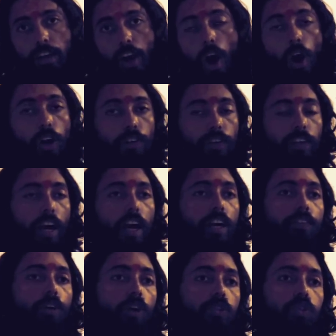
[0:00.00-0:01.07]
However, I
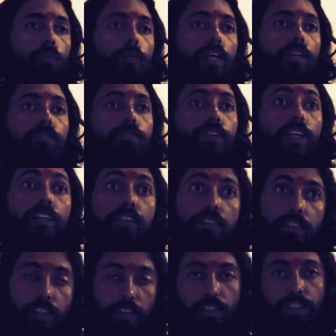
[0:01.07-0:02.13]
have also made a very
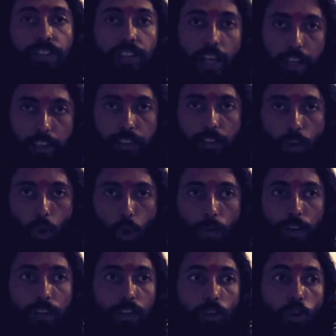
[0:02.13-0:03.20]
clear stand
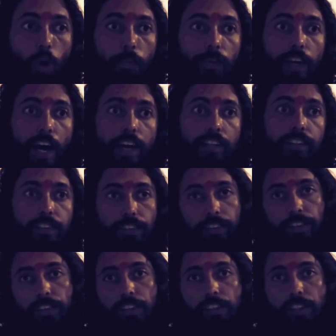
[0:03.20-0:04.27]
over the copyright
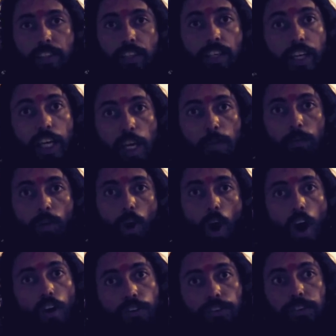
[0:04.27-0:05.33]
claim
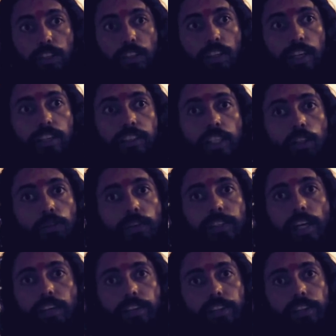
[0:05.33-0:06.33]
of the content which I